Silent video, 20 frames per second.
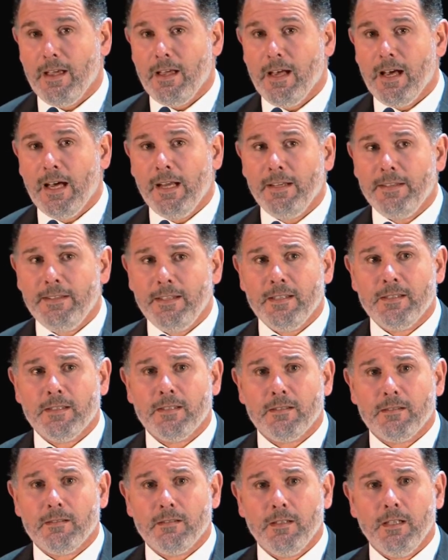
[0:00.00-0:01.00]
And it
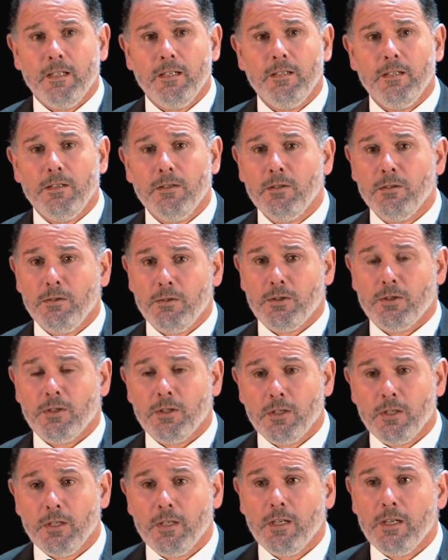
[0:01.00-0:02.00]
is huge,
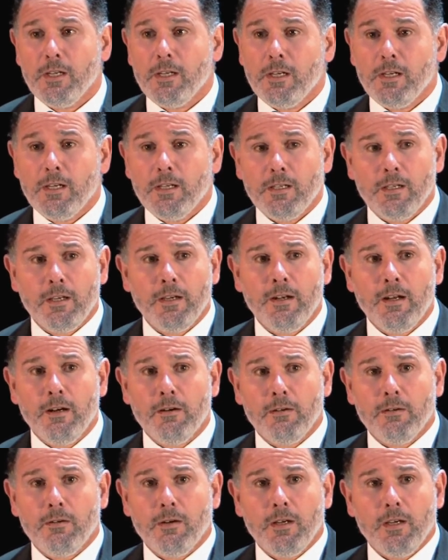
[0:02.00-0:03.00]
you
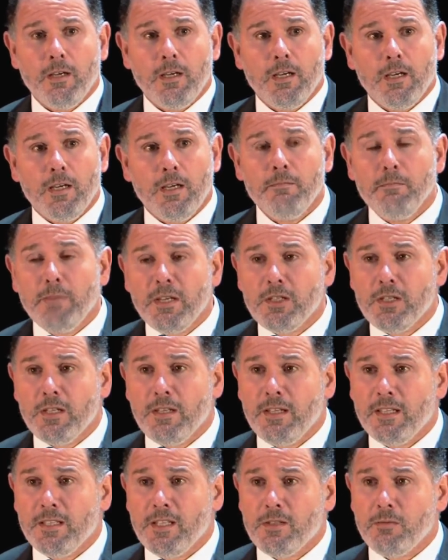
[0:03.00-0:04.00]
know, ambition
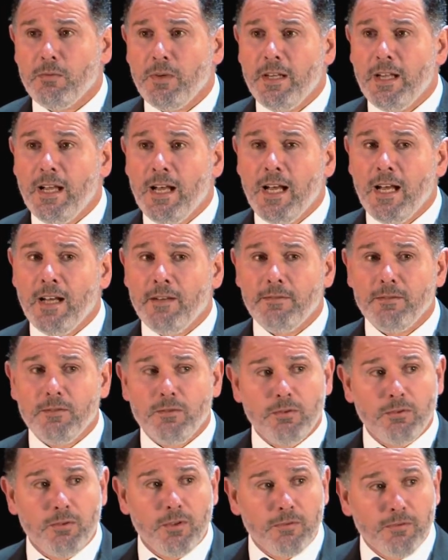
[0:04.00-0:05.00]
that is we have
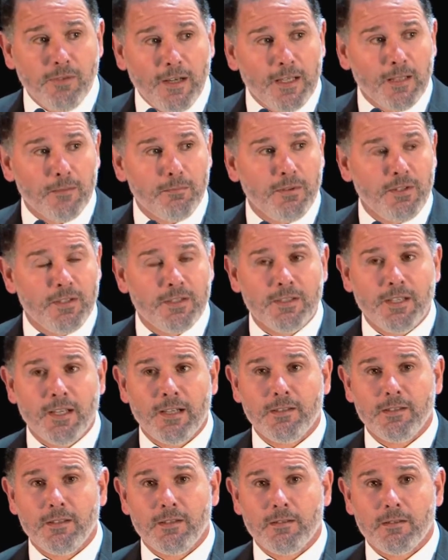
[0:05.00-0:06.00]
to develop this
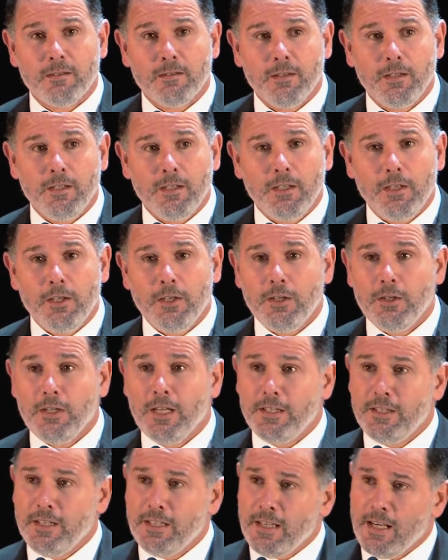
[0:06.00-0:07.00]
sector. The
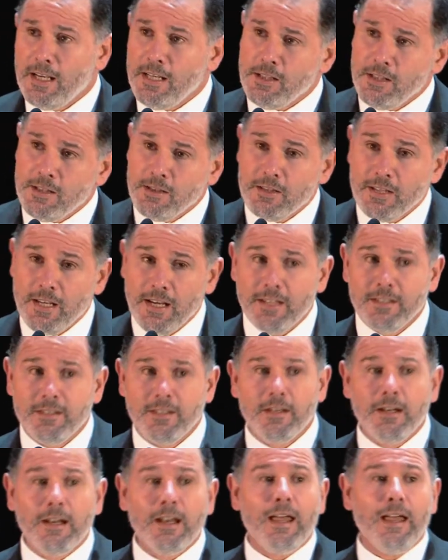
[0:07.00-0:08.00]
education
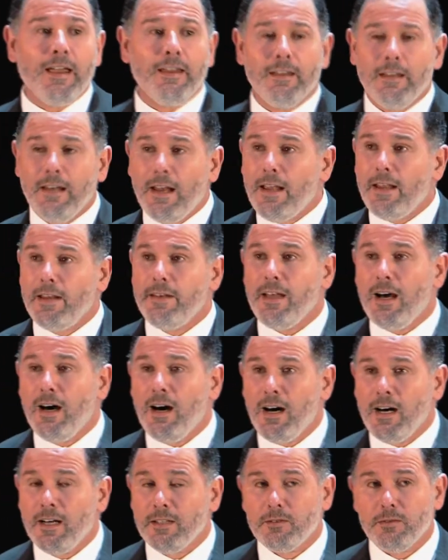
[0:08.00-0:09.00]
sector lay in the
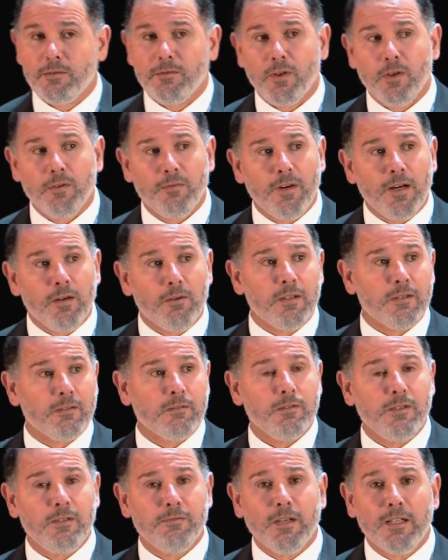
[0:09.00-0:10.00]
heart of our
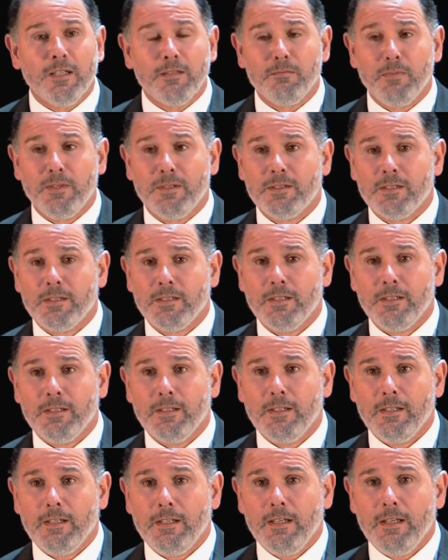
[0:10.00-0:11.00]
development.
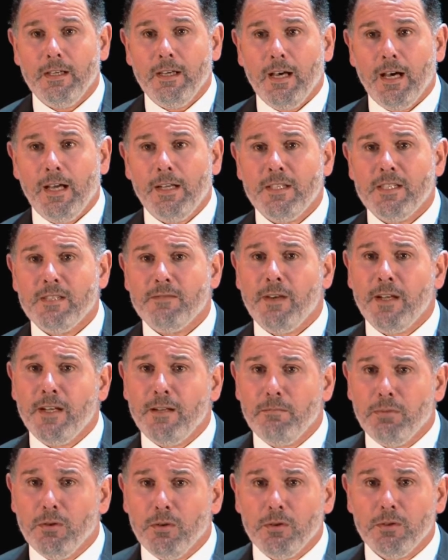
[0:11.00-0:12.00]
And it's very
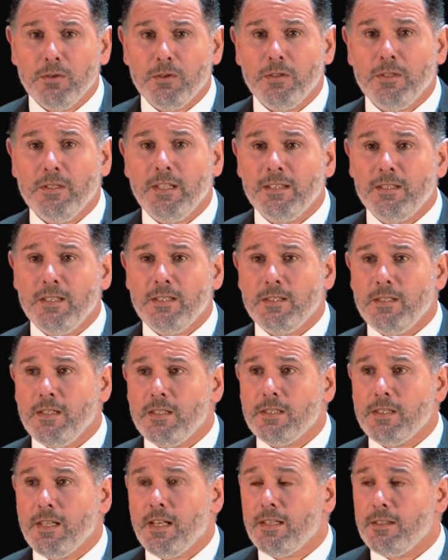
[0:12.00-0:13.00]
important that is
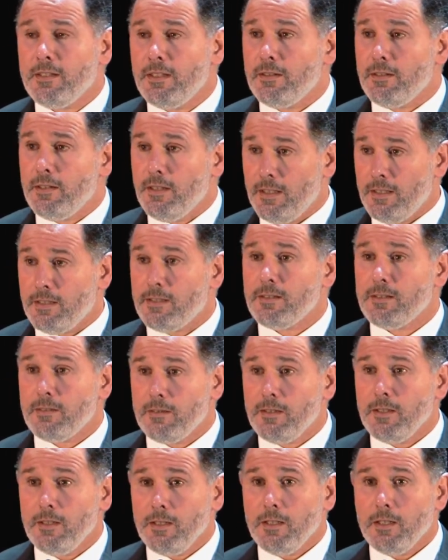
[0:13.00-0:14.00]
this sector is
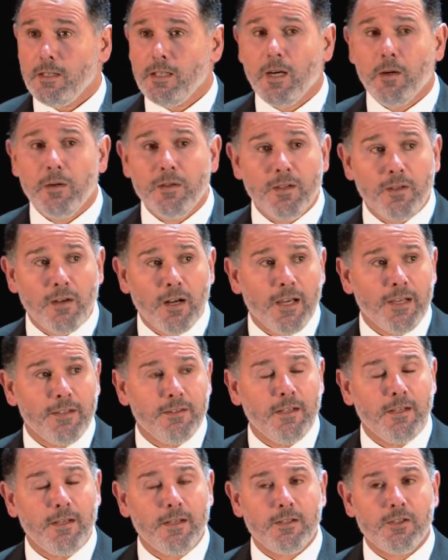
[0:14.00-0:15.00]
going the right
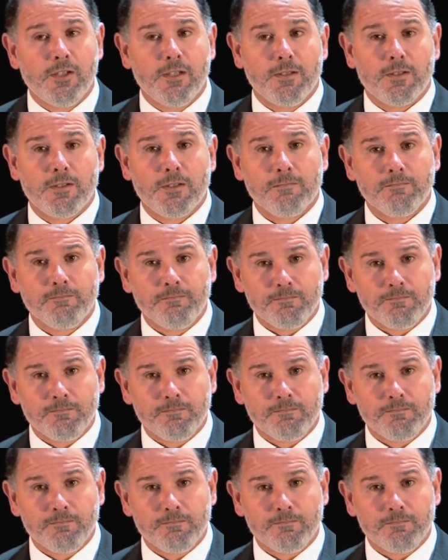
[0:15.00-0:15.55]
directions.